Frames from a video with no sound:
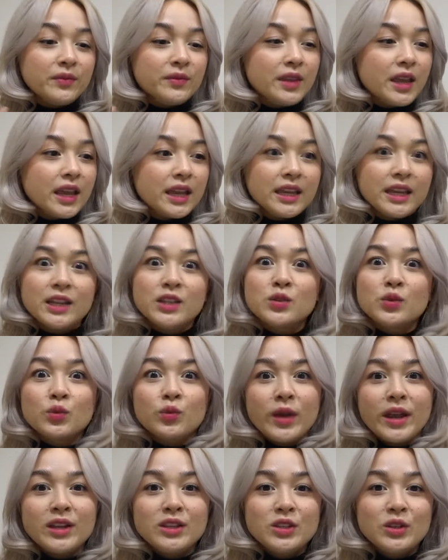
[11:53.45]
it gets
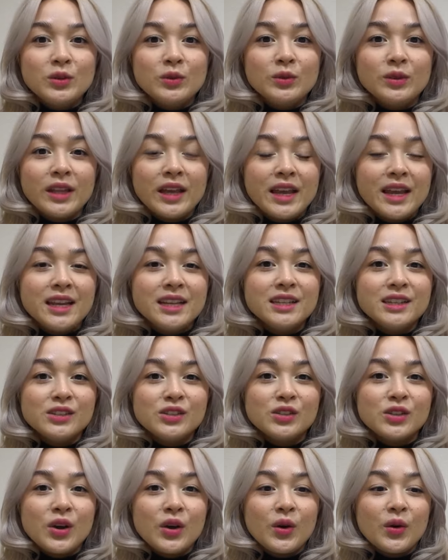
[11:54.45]
way too late.
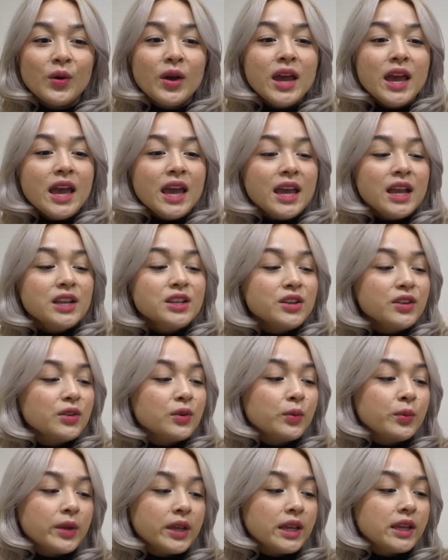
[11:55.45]
So into the
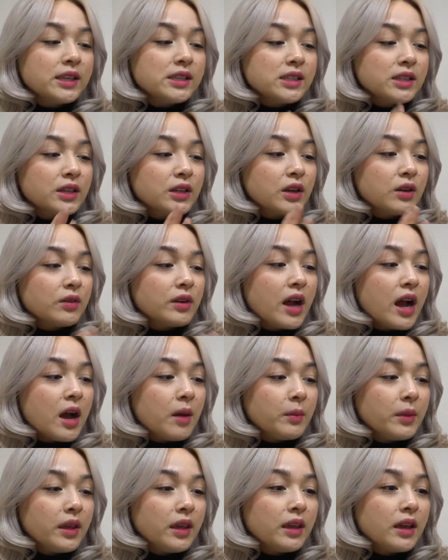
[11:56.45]
weeks, you know,
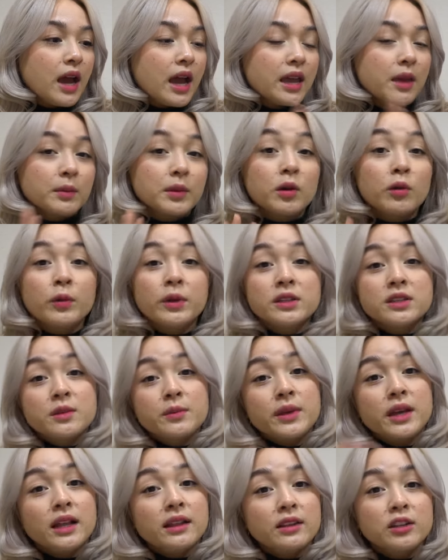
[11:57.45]
coming, I am going to
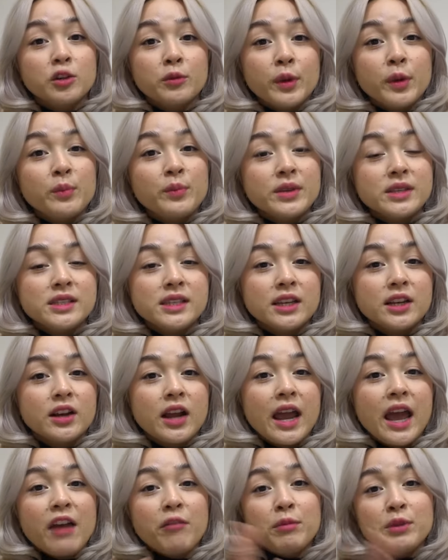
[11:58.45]
be a little bit busier.
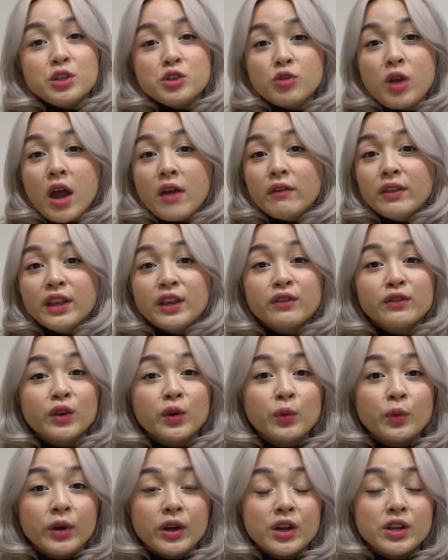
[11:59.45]
I have been traveling for
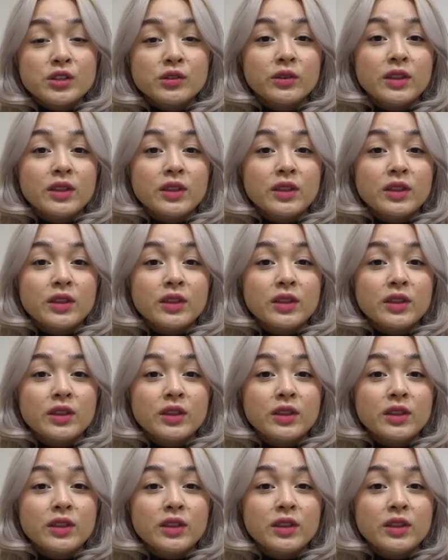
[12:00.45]
work, so